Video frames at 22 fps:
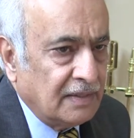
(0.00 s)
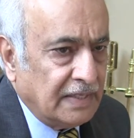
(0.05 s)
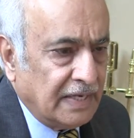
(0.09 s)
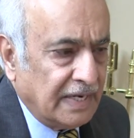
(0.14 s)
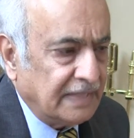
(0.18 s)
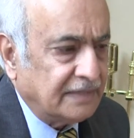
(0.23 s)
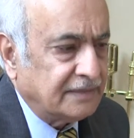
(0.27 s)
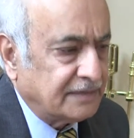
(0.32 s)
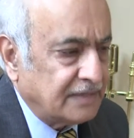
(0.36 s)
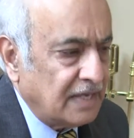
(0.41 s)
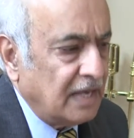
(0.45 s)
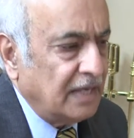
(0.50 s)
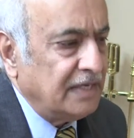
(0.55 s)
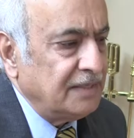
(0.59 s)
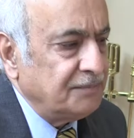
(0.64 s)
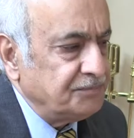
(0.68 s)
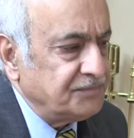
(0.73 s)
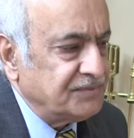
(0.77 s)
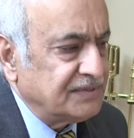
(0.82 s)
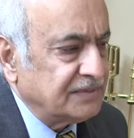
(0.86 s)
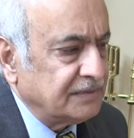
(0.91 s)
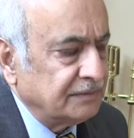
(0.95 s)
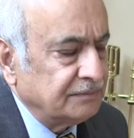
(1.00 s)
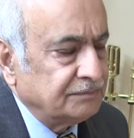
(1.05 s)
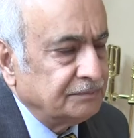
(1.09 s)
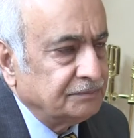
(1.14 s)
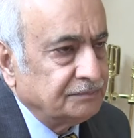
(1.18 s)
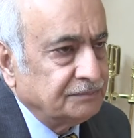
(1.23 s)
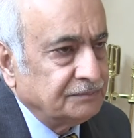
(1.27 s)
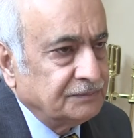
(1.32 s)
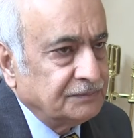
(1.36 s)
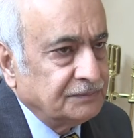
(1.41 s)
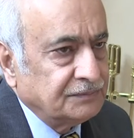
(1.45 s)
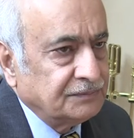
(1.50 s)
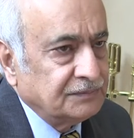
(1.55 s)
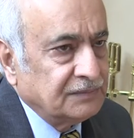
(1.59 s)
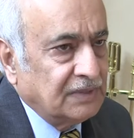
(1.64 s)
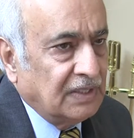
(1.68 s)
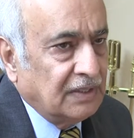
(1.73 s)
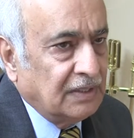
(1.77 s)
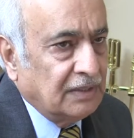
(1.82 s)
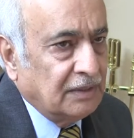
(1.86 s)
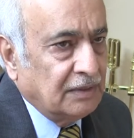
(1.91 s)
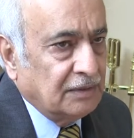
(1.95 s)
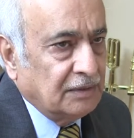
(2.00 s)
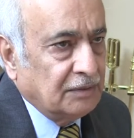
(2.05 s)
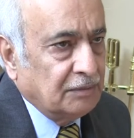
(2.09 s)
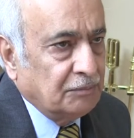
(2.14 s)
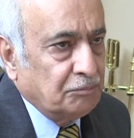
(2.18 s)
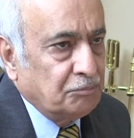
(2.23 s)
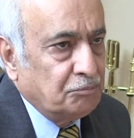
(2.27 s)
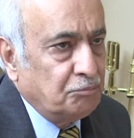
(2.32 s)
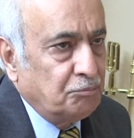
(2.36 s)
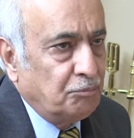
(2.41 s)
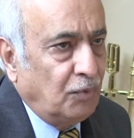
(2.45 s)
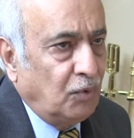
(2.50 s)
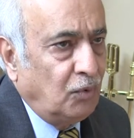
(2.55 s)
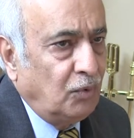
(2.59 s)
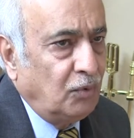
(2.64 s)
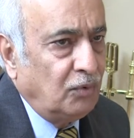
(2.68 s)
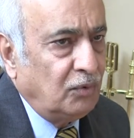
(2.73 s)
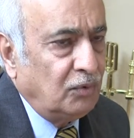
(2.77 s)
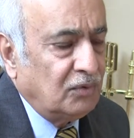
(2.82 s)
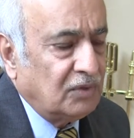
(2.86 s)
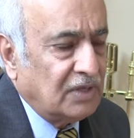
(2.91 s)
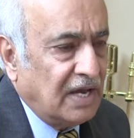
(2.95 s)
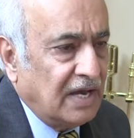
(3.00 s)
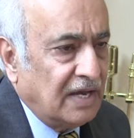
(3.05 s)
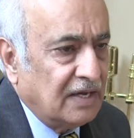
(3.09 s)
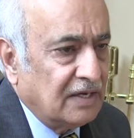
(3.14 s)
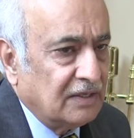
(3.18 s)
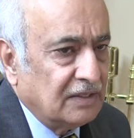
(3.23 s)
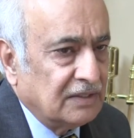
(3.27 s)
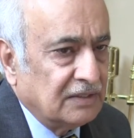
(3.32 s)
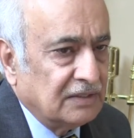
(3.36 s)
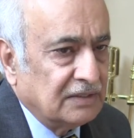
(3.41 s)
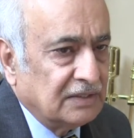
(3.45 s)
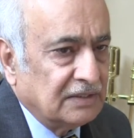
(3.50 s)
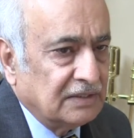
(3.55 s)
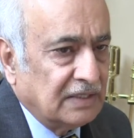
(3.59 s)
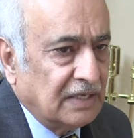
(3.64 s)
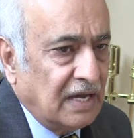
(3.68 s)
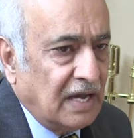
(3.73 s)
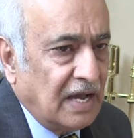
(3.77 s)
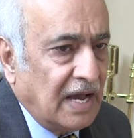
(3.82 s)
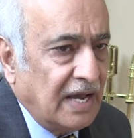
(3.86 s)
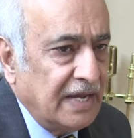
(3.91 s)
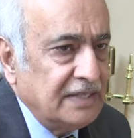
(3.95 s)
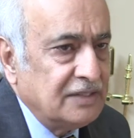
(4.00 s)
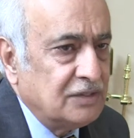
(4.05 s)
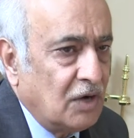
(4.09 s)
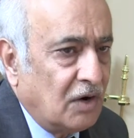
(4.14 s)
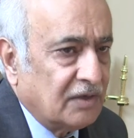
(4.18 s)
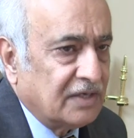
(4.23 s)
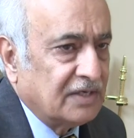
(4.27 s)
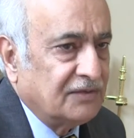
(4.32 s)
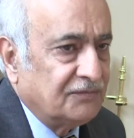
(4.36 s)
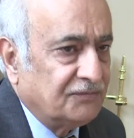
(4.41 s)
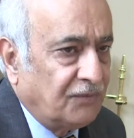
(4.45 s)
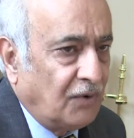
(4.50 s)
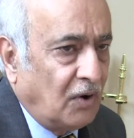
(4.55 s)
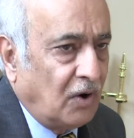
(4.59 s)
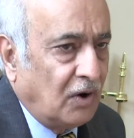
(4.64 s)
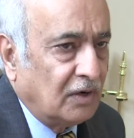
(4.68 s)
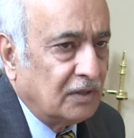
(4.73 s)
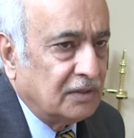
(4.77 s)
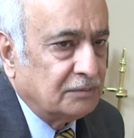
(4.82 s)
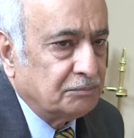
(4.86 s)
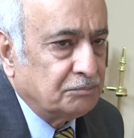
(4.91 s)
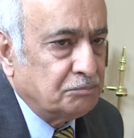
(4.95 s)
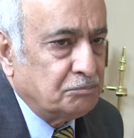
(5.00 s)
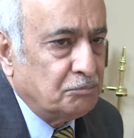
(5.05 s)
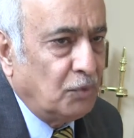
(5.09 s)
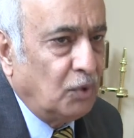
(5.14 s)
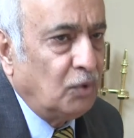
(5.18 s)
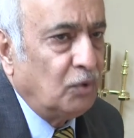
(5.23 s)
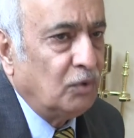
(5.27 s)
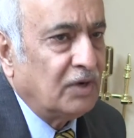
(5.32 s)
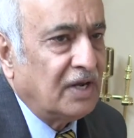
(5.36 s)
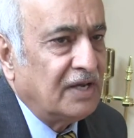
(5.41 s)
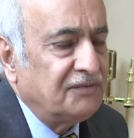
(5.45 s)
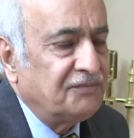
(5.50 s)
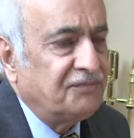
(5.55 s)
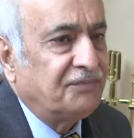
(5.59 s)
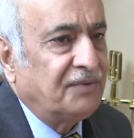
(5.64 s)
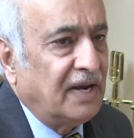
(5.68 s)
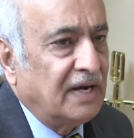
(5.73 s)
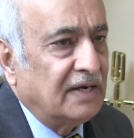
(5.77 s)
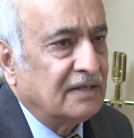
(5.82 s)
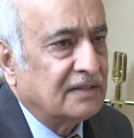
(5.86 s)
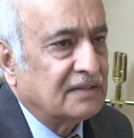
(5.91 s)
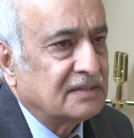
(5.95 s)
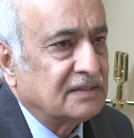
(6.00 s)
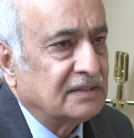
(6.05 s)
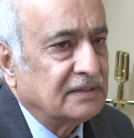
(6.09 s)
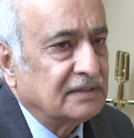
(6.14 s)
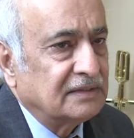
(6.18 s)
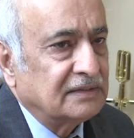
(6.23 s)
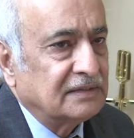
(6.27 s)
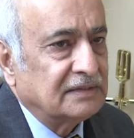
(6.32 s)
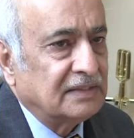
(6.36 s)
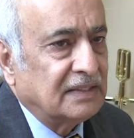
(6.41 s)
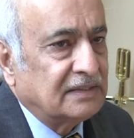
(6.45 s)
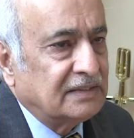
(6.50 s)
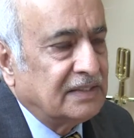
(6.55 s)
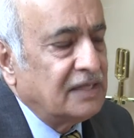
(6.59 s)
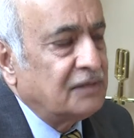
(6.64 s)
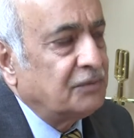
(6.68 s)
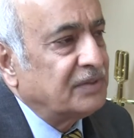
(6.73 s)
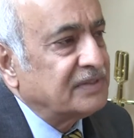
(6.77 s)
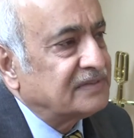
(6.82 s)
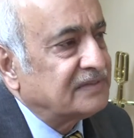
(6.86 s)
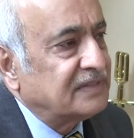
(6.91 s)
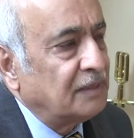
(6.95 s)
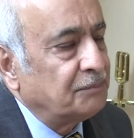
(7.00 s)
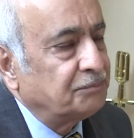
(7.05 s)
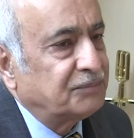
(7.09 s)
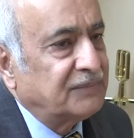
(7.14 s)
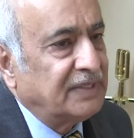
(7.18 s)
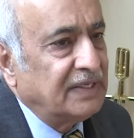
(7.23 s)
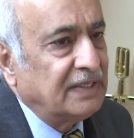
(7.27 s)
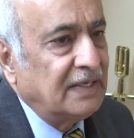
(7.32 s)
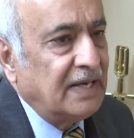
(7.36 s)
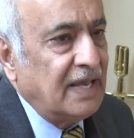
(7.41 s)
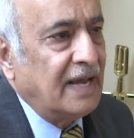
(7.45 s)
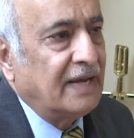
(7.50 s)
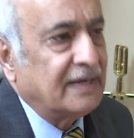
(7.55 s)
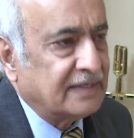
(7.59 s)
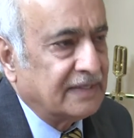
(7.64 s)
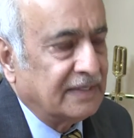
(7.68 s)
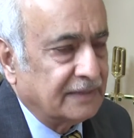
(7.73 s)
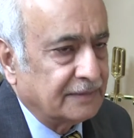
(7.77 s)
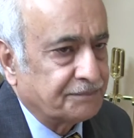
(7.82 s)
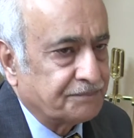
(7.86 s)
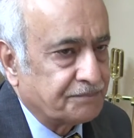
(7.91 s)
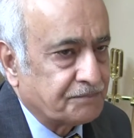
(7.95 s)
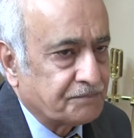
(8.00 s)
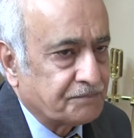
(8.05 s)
At times, more I got involved, more I felt that there was something lacking.